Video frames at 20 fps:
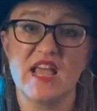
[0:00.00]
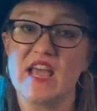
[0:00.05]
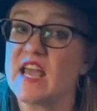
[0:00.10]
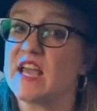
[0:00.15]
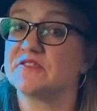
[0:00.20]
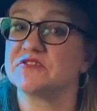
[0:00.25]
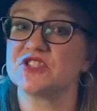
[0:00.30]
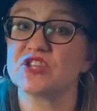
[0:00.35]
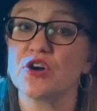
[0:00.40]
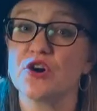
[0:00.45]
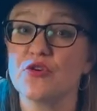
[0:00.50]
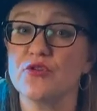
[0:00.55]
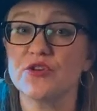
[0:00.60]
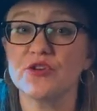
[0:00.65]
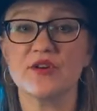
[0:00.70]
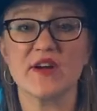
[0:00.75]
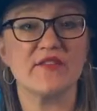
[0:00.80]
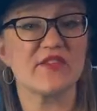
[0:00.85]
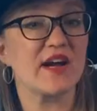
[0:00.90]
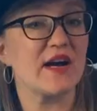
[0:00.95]
If so,
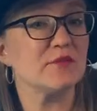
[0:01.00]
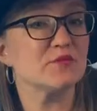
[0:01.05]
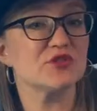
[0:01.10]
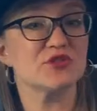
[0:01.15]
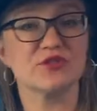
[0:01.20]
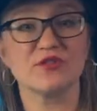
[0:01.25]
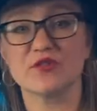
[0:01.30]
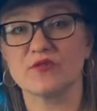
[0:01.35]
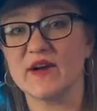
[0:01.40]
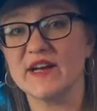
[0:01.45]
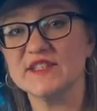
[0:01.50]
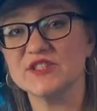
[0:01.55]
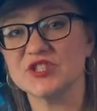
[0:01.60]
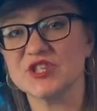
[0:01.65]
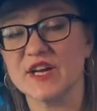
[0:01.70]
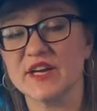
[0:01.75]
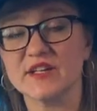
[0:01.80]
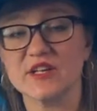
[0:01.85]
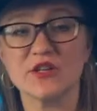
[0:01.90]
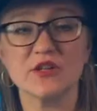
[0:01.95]
you have come to the right
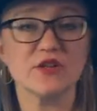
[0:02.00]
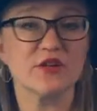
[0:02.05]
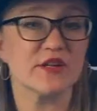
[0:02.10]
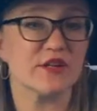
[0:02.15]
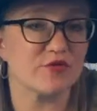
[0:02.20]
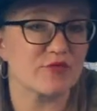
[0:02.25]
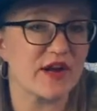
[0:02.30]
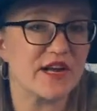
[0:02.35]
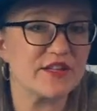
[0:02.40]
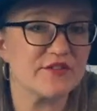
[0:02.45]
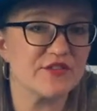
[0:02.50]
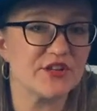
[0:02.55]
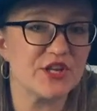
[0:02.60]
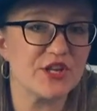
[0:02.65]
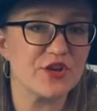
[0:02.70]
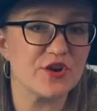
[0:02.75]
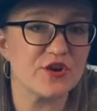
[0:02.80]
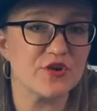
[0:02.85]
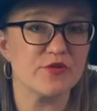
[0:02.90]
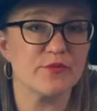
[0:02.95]
channel and the right
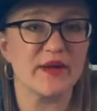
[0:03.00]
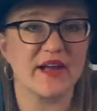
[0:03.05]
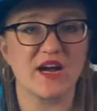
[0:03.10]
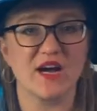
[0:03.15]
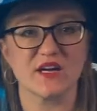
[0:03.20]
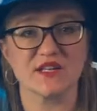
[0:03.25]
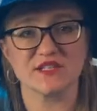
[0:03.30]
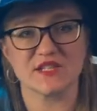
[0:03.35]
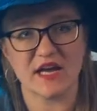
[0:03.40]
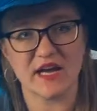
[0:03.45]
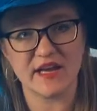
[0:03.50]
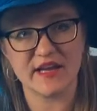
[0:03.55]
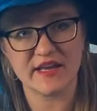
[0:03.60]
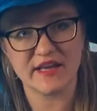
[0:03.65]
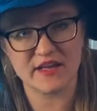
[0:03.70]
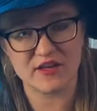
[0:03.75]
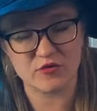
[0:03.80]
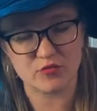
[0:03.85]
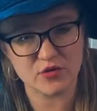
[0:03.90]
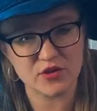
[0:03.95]
video, because I
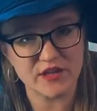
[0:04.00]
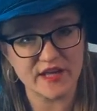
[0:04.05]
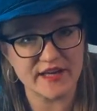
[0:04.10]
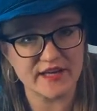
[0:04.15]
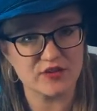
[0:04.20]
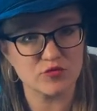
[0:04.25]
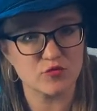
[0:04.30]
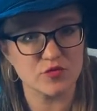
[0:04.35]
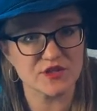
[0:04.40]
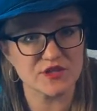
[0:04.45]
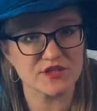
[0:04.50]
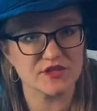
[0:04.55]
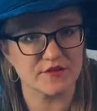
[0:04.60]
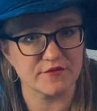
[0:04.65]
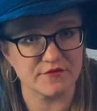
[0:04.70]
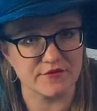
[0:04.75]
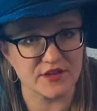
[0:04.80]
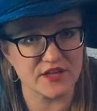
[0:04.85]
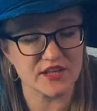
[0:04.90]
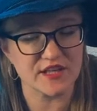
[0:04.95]
can relate with the
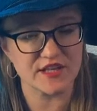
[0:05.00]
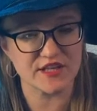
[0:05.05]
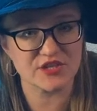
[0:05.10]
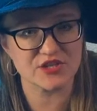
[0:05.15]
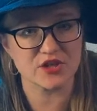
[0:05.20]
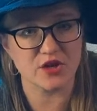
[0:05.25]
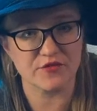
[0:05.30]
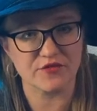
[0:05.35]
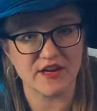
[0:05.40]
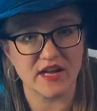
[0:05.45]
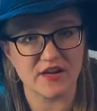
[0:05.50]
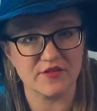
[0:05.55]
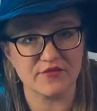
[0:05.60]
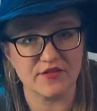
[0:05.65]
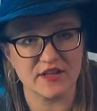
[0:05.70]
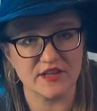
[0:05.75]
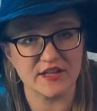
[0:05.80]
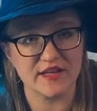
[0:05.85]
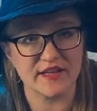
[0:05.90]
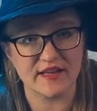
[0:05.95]
feelings of not
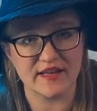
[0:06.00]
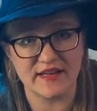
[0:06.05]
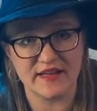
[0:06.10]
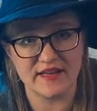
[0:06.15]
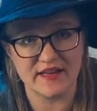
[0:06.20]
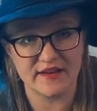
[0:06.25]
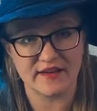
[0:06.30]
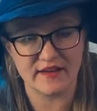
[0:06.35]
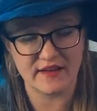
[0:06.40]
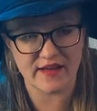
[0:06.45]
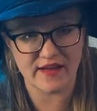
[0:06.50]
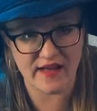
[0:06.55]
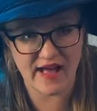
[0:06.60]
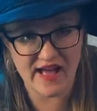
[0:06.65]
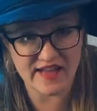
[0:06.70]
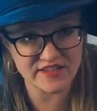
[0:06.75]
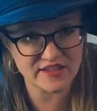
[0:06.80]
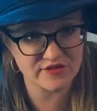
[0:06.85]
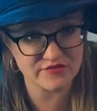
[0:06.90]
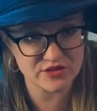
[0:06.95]
feeling
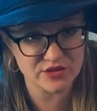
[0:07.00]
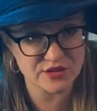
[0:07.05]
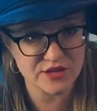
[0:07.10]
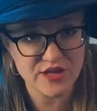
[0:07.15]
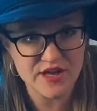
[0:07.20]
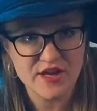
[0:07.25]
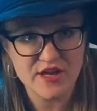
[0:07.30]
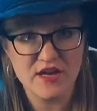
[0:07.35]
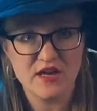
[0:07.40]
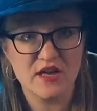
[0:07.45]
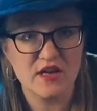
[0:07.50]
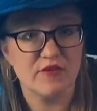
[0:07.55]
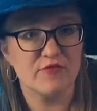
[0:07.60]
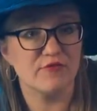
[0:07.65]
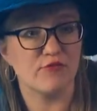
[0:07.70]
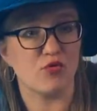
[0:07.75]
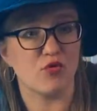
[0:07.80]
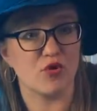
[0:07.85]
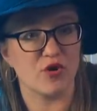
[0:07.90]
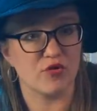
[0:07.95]
adequate
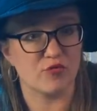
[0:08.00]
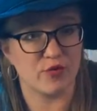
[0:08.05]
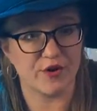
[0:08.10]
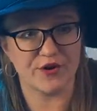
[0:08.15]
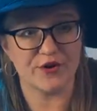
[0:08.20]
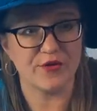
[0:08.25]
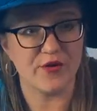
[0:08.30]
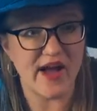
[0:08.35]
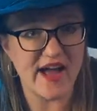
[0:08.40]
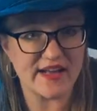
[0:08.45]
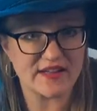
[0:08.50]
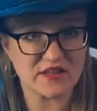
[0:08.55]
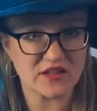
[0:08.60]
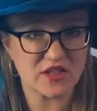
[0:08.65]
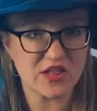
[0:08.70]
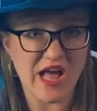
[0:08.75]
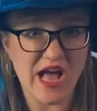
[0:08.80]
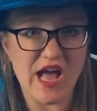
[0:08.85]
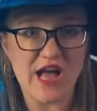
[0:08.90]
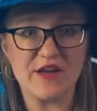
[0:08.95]
for where you're at in
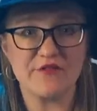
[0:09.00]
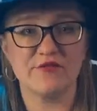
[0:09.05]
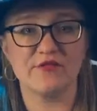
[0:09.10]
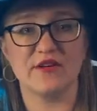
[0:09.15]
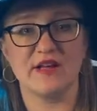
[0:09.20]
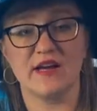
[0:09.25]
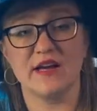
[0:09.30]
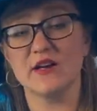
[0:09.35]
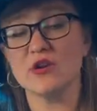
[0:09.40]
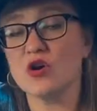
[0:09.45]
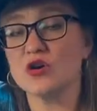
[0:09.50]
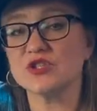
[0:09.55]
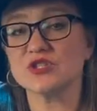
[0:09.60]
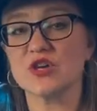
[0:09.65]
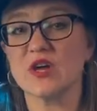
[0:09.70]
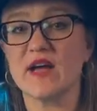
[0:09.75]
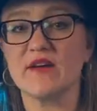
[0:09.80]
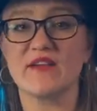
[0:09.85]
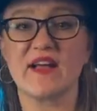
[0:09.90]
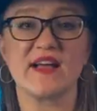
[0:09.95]
life. And also,
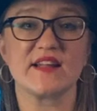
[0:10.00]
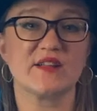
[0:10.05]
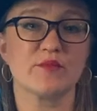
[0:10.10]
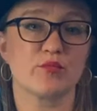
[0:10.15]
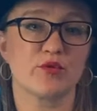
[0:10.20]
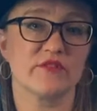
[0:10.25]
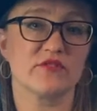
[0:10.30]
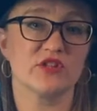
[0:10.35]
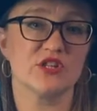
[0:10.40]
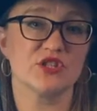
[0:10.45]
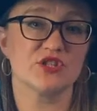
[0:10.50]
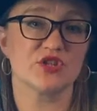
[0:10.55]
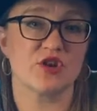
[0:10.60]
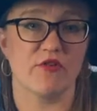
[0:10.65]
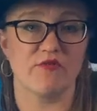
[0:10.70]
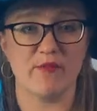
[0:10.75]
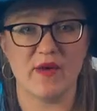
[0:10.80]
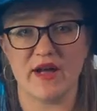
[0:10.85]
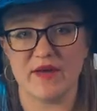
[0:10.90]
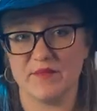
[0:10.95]
I've had the privilege
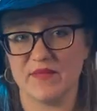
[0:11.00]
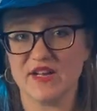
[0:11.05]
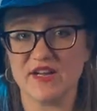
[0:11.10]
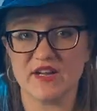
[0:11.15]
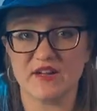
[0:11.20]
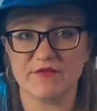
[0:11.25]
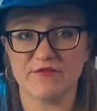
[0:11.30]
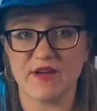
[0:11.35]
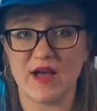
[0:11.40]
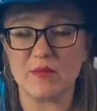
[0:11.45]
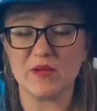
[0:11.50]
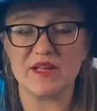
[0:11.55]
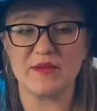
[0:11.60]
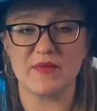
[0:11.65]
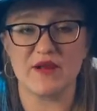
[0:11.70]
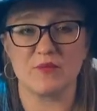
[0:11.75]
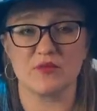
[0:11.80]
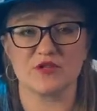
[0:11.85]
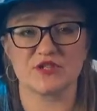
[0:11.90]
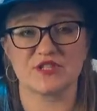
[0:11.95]
of my immediate family
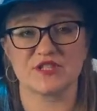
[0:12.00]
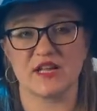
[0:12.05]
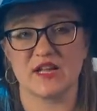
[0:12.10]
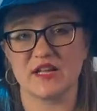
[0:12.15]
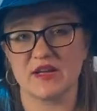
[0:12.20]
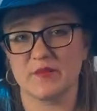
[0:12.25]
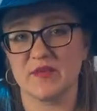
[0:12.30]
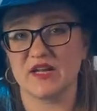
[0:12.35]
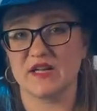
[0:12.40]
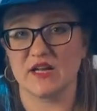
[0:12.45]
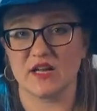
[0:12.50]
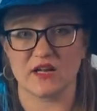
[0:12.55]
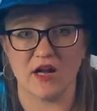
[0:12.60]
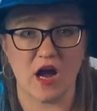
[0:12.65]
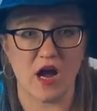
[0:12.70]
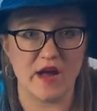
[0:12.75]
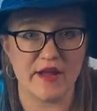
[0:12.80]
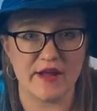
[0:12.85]
members telling me that I